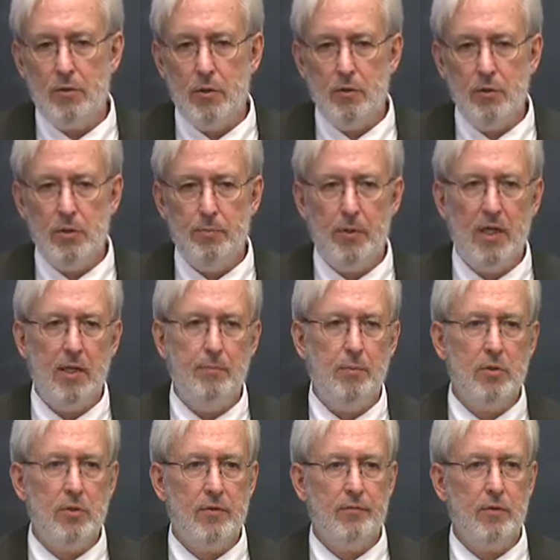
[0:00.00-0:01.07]

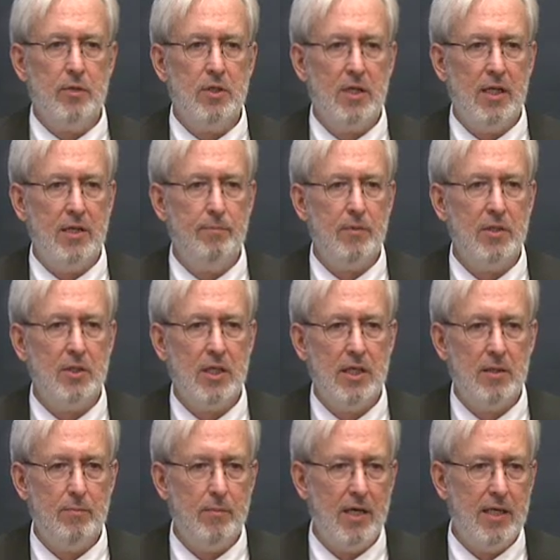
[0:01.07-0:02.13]
newspapers for statements he
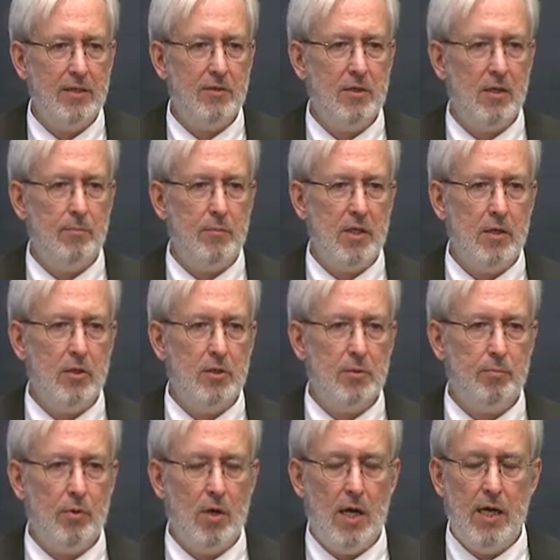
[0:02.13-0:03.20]
had made some years
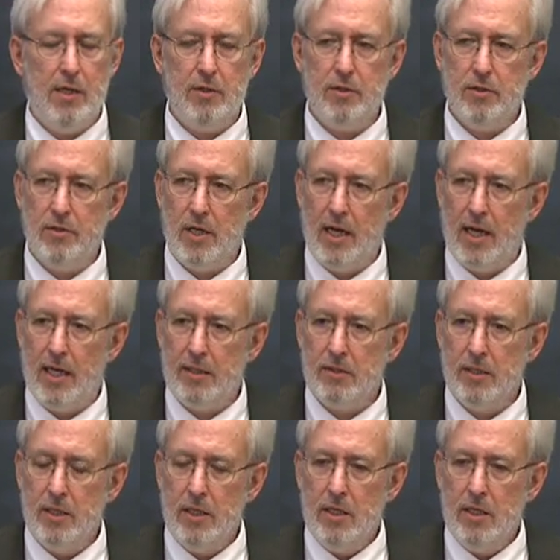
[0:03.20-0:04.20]
prior to that